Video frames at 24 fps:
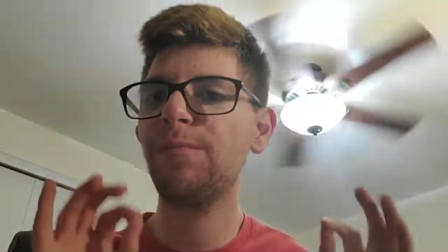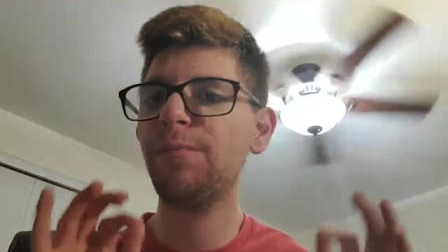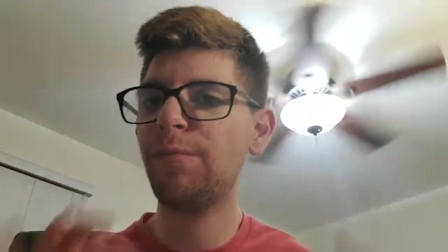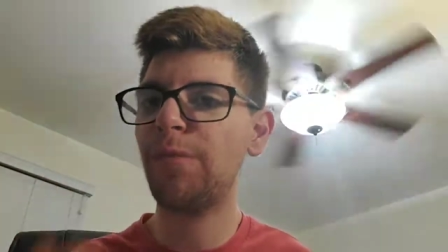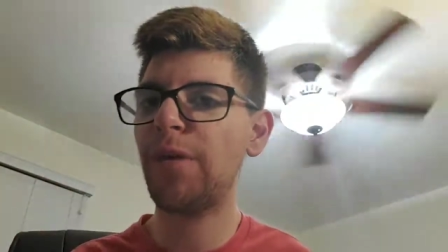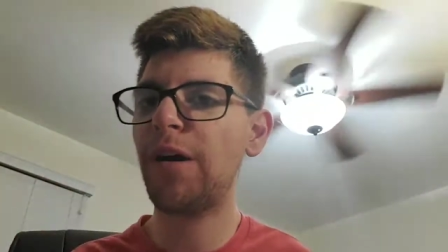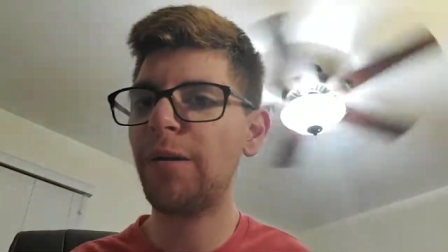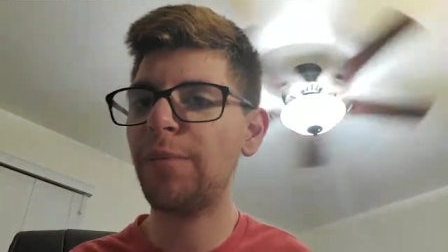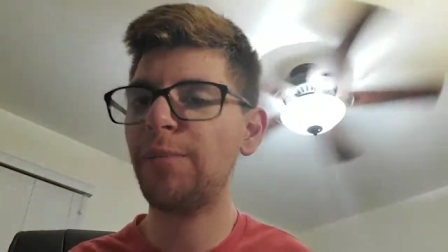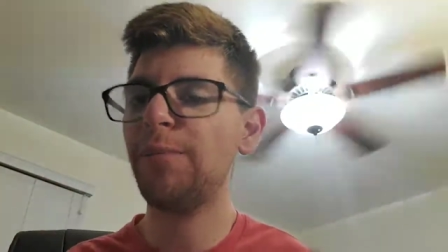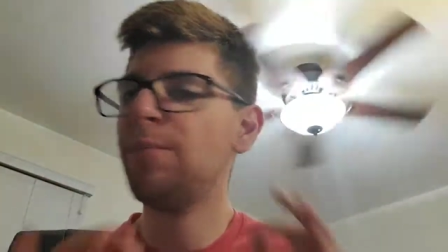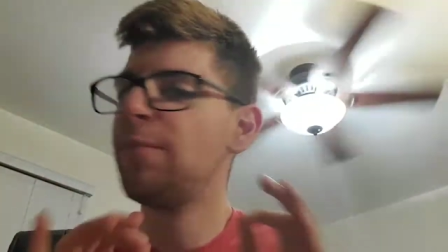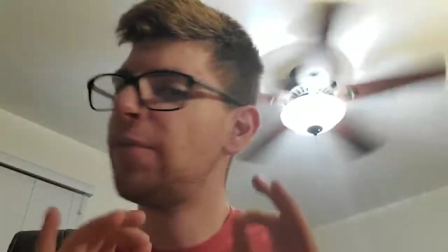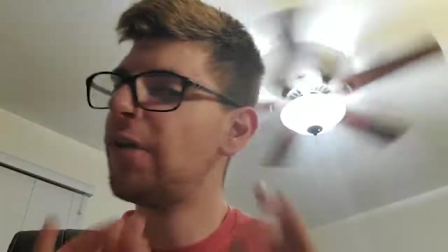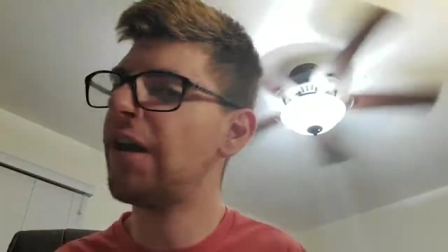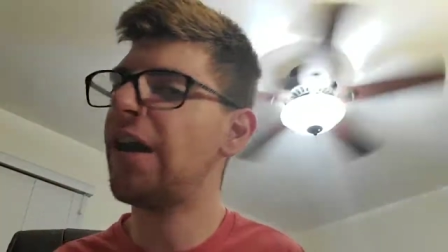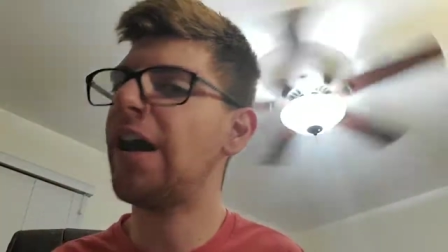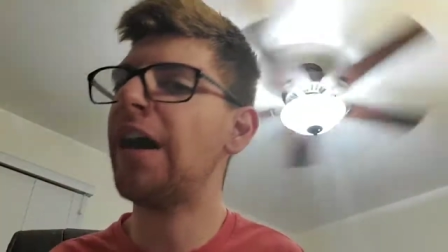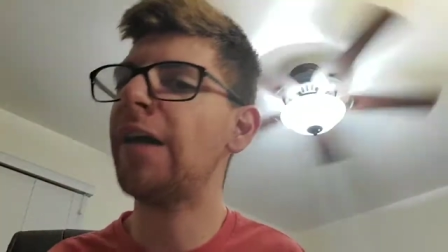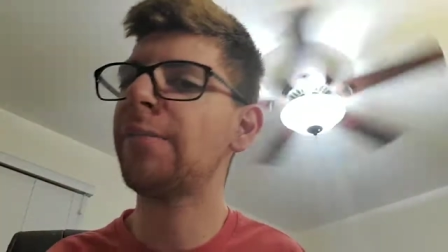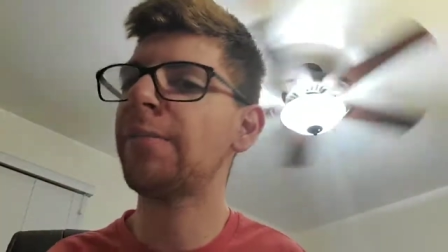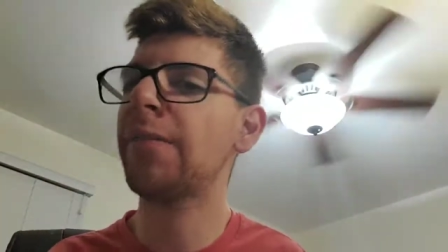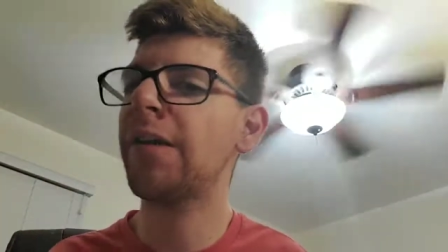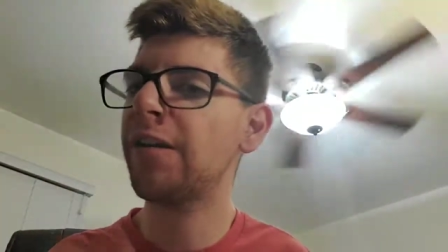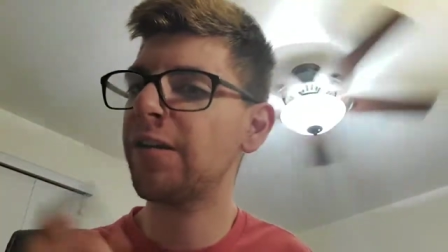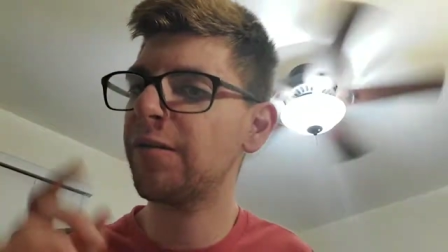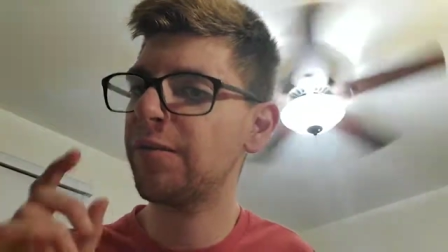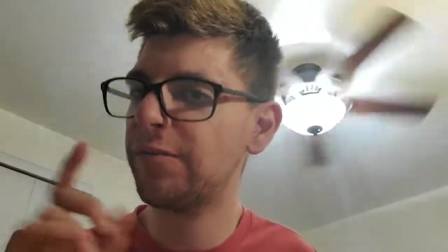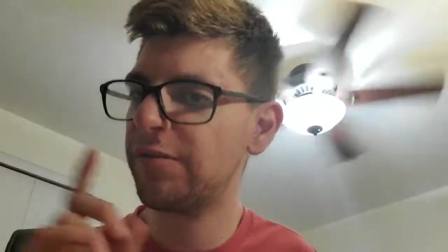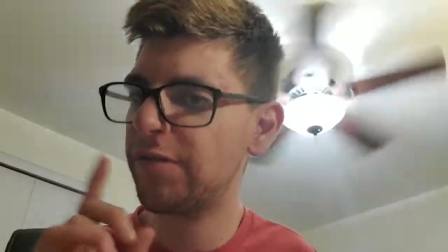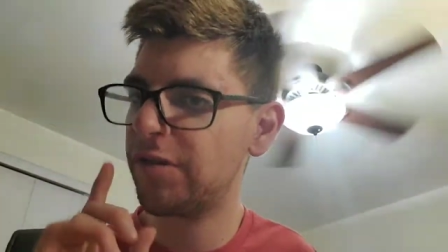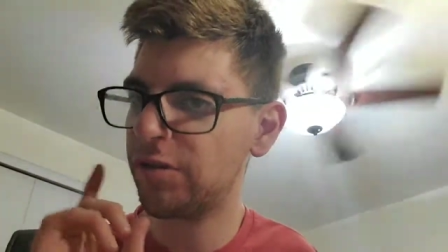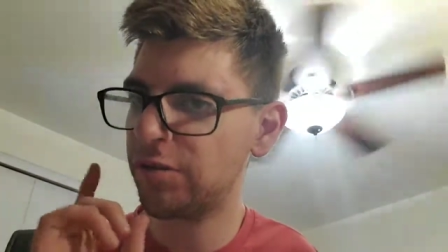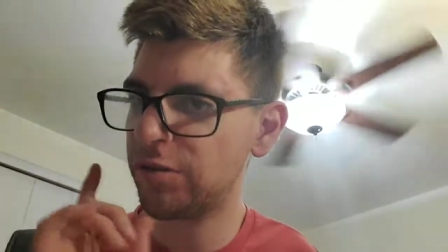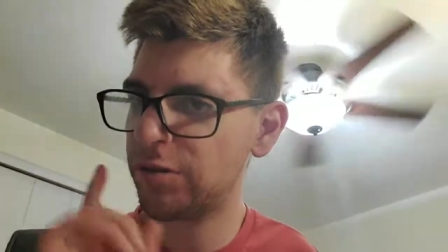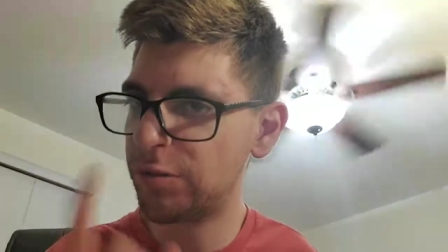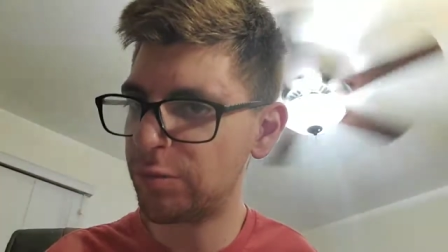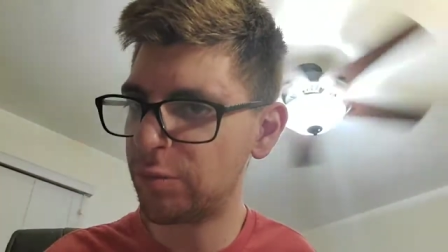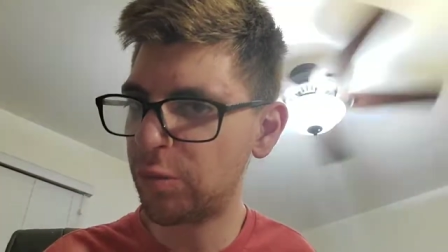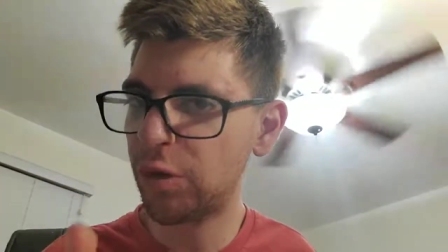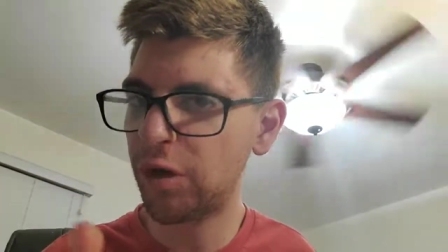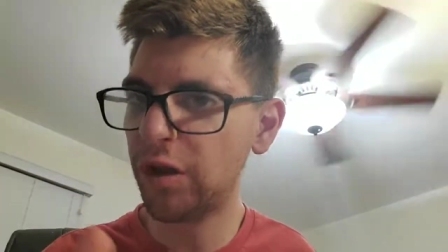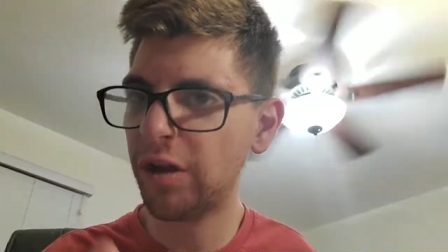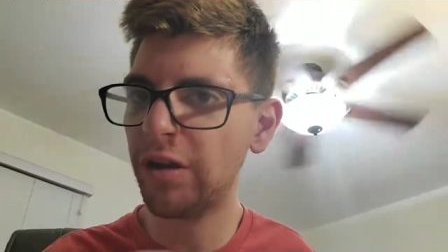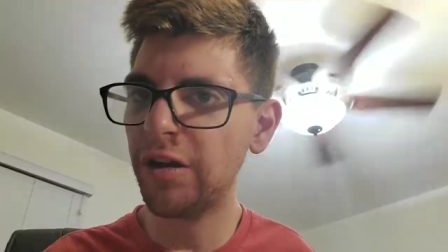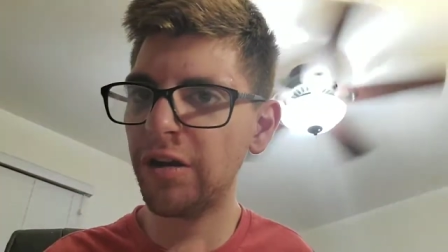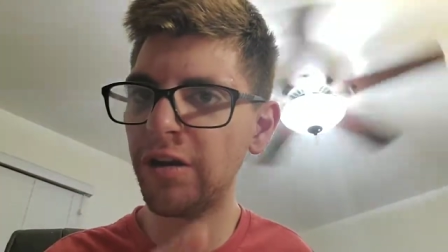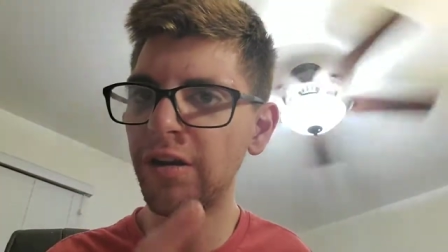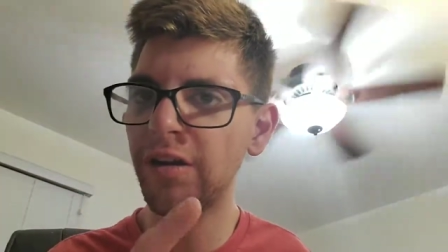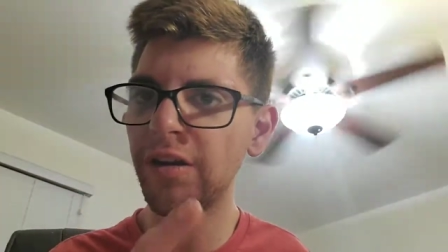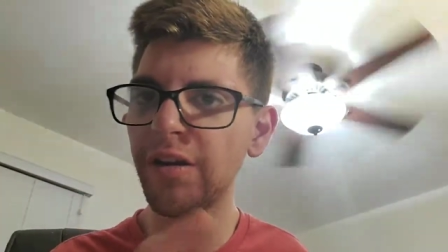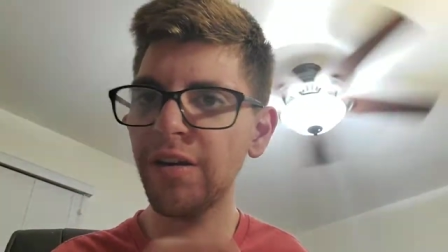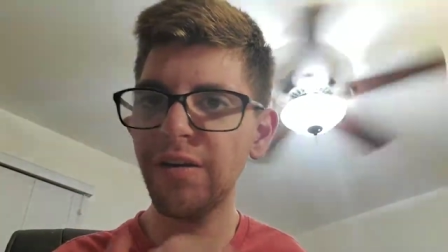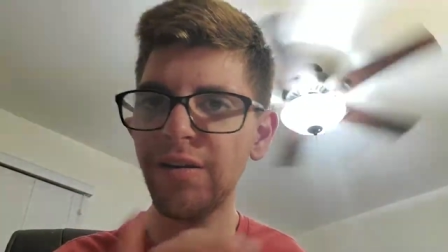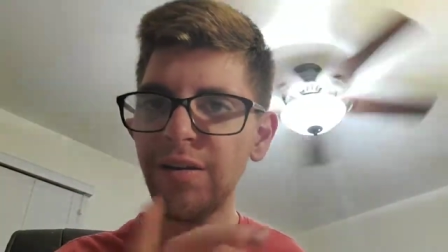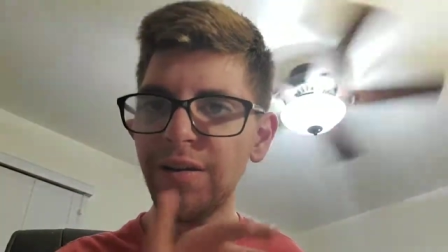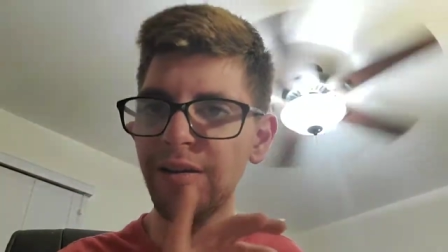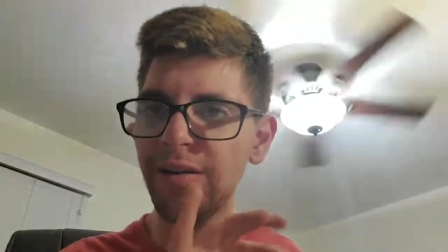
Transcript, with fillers: but but I'm gonna do spoiler